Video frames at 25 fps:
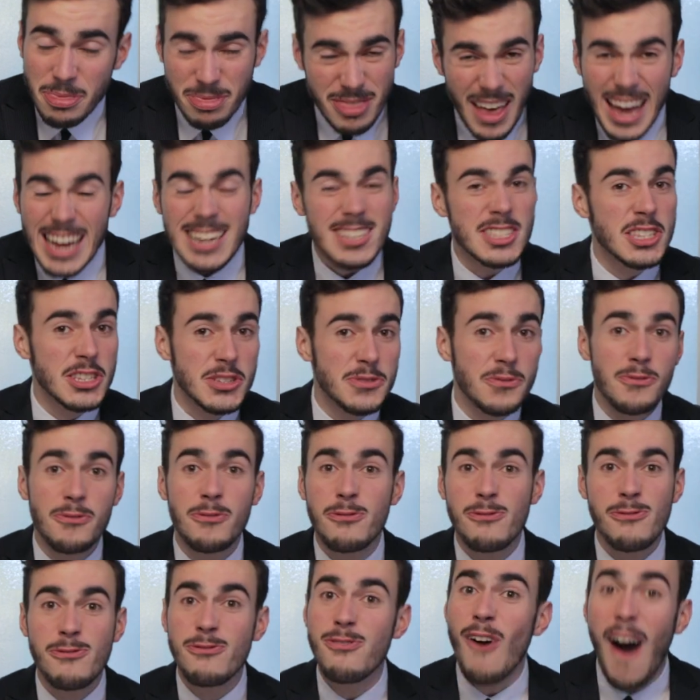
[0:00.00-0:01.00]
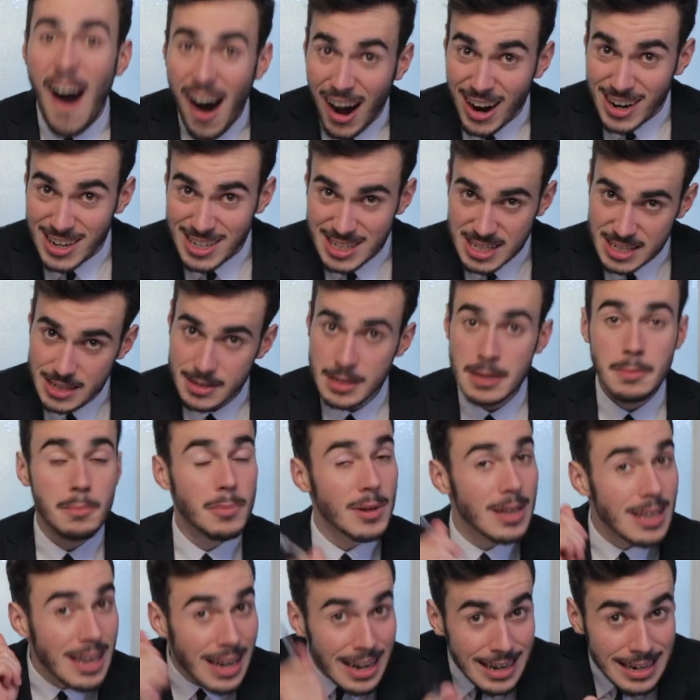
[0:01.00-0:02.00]
That's fucked.
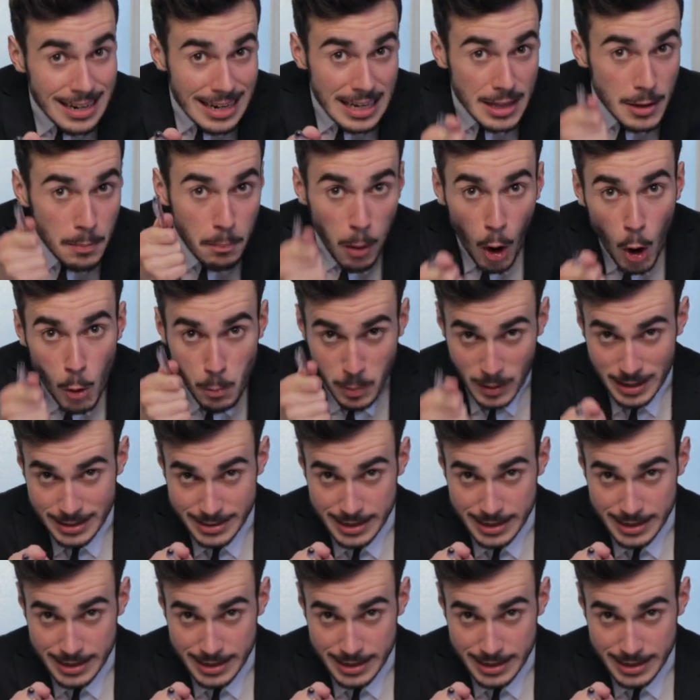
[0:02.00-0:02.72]
But luckily the Pope